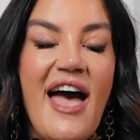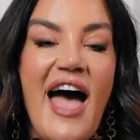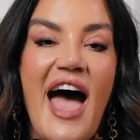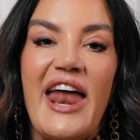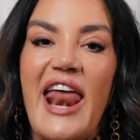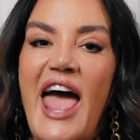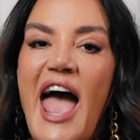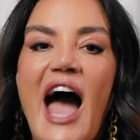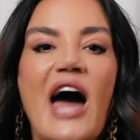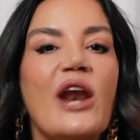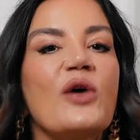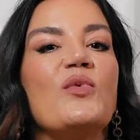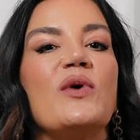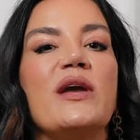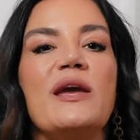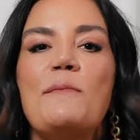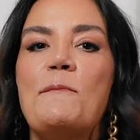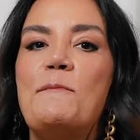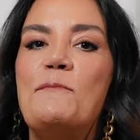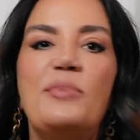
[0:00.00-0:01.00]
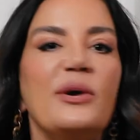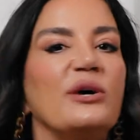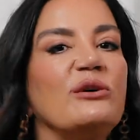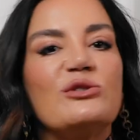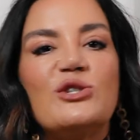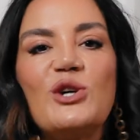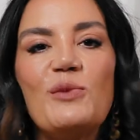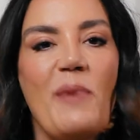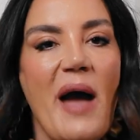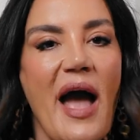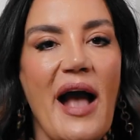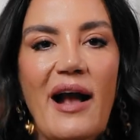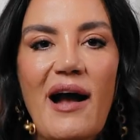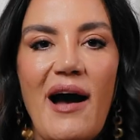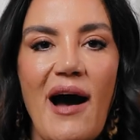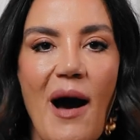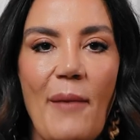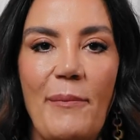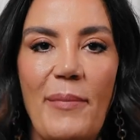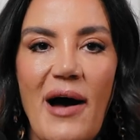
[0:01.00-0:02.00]
And how do we build you back
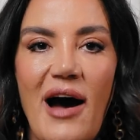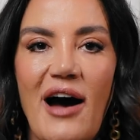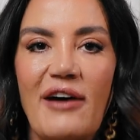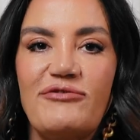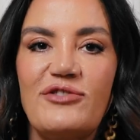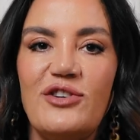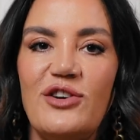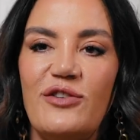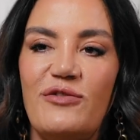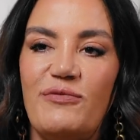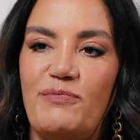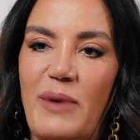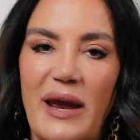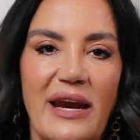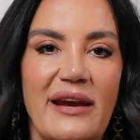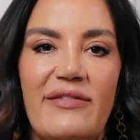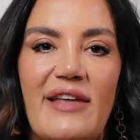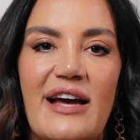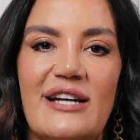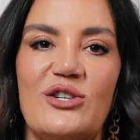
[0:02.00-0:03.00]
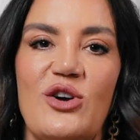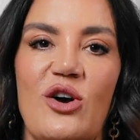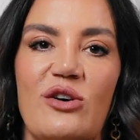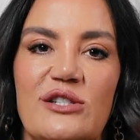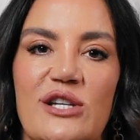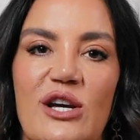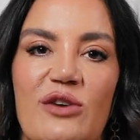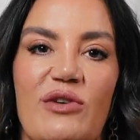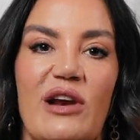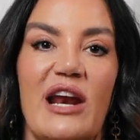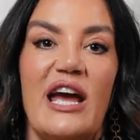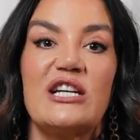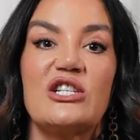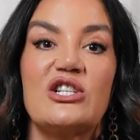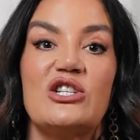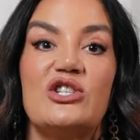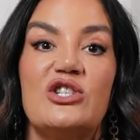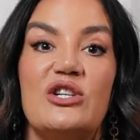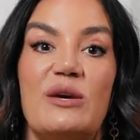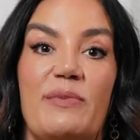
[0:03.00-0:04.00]
up after you've been in that toxic
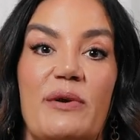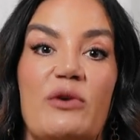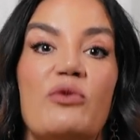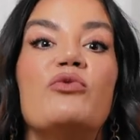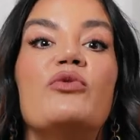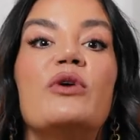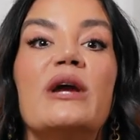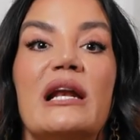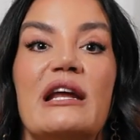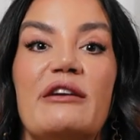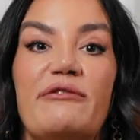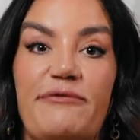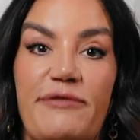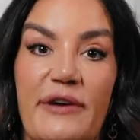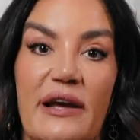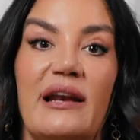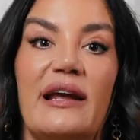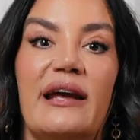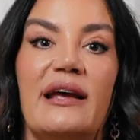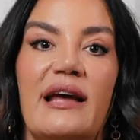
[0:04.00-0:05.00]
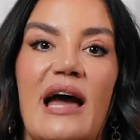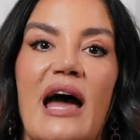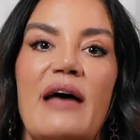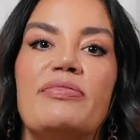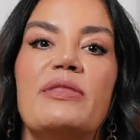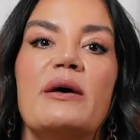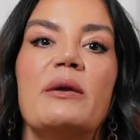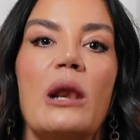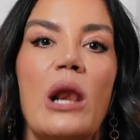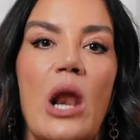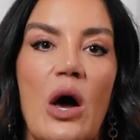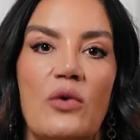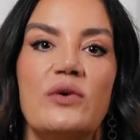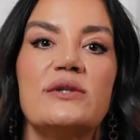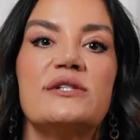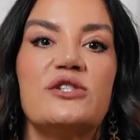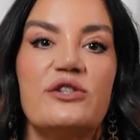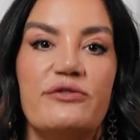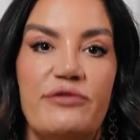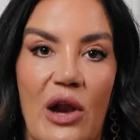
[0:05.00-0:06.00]
relationship and really feeling at the
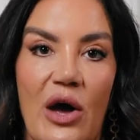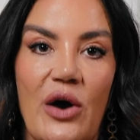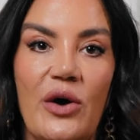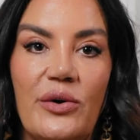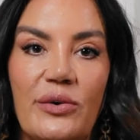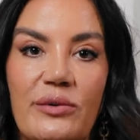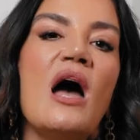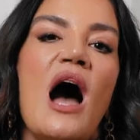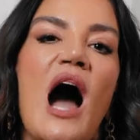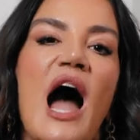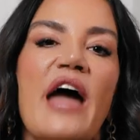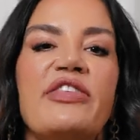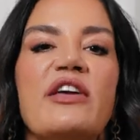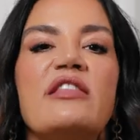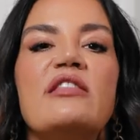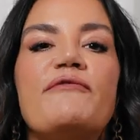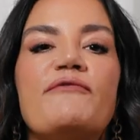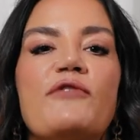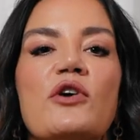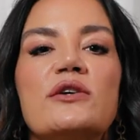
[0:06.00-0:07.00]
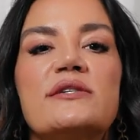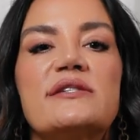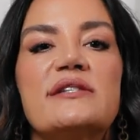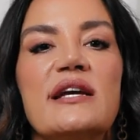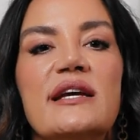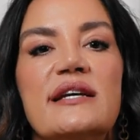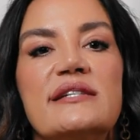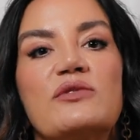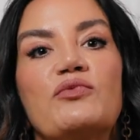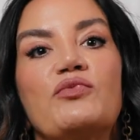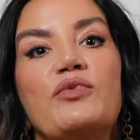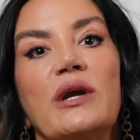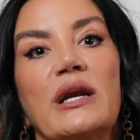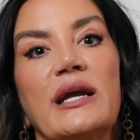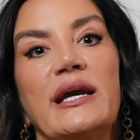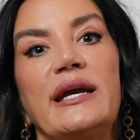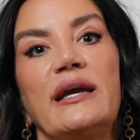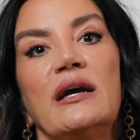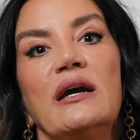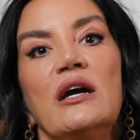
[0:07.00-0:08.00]
lowest of low? I think the first thing is
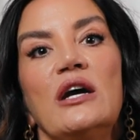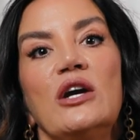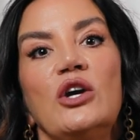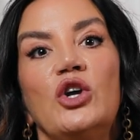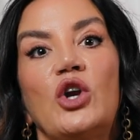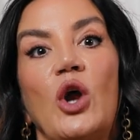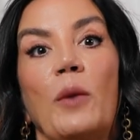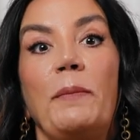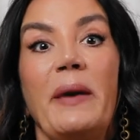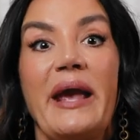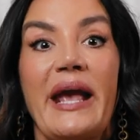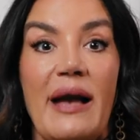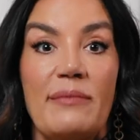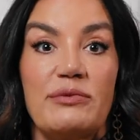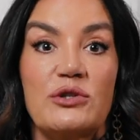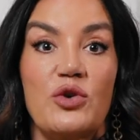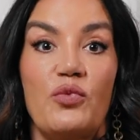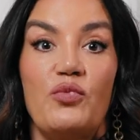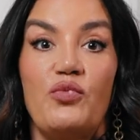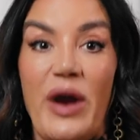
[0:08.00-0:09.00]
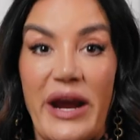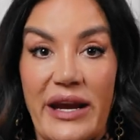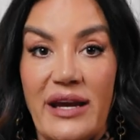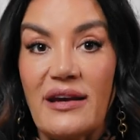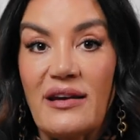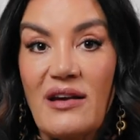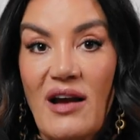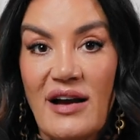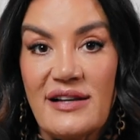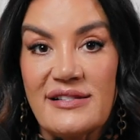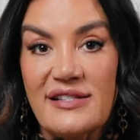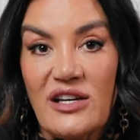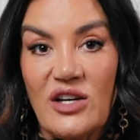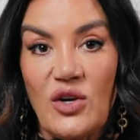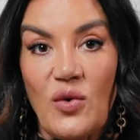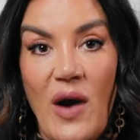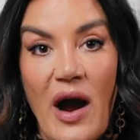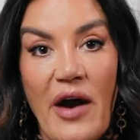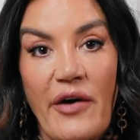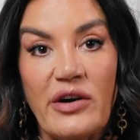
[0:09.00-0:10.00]
really, being able to recognize that
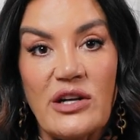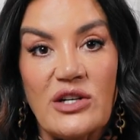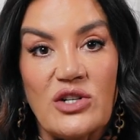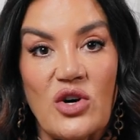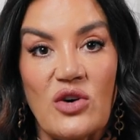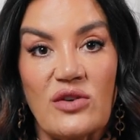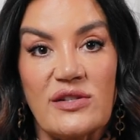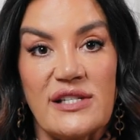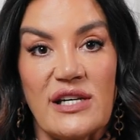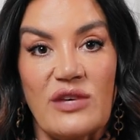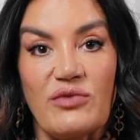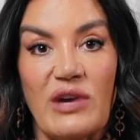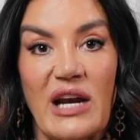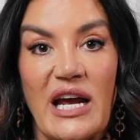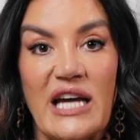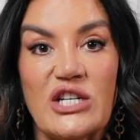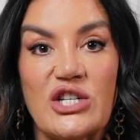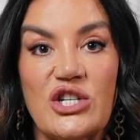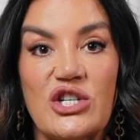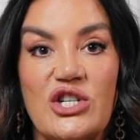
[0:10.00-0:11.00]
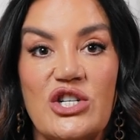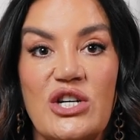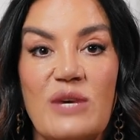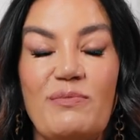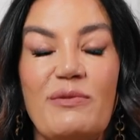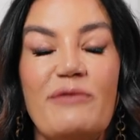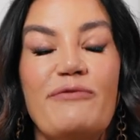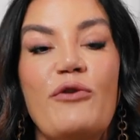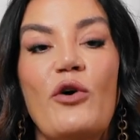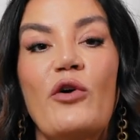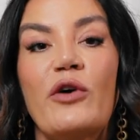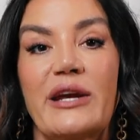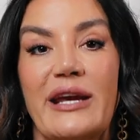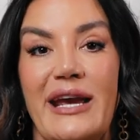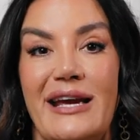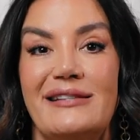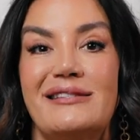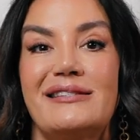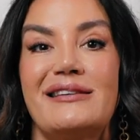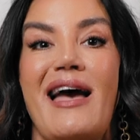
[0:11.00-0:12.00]
you are in a toxic relationship before it
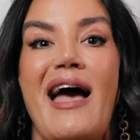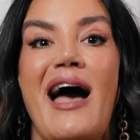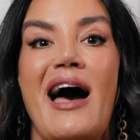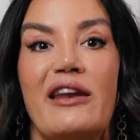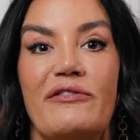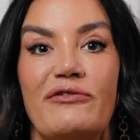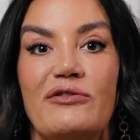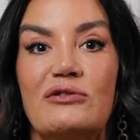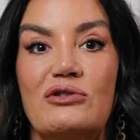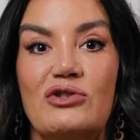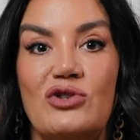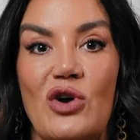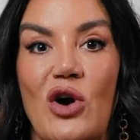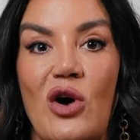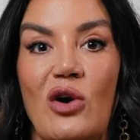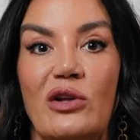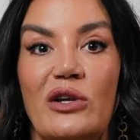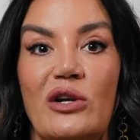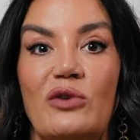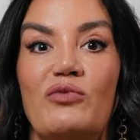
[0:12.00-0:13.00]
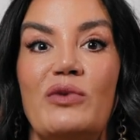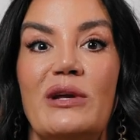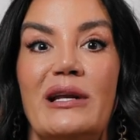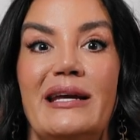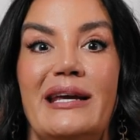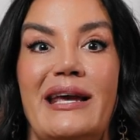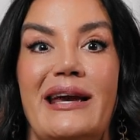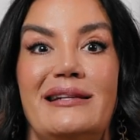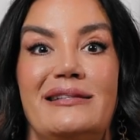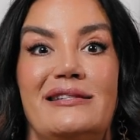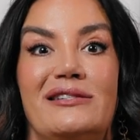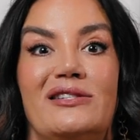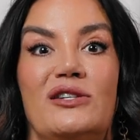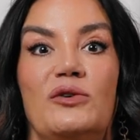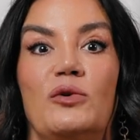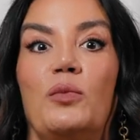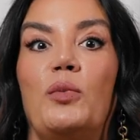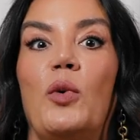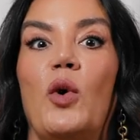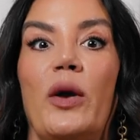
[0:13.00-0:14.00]
gets out of control and it really gets
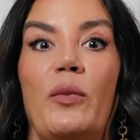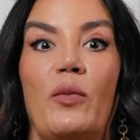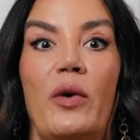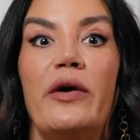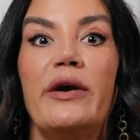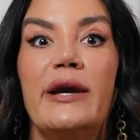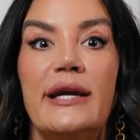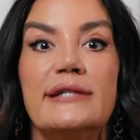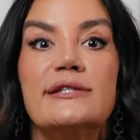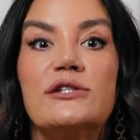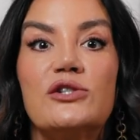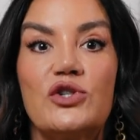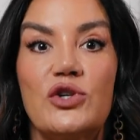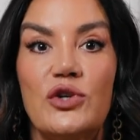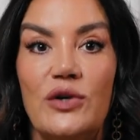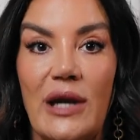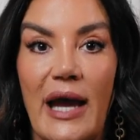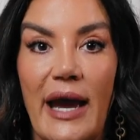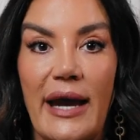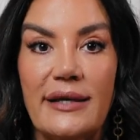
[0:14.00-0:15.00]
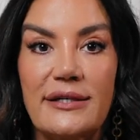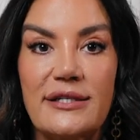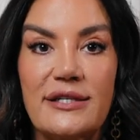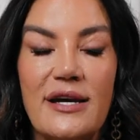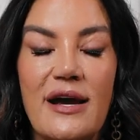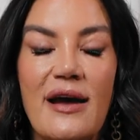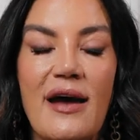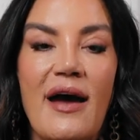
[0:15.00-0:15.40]
to a point where it is too late.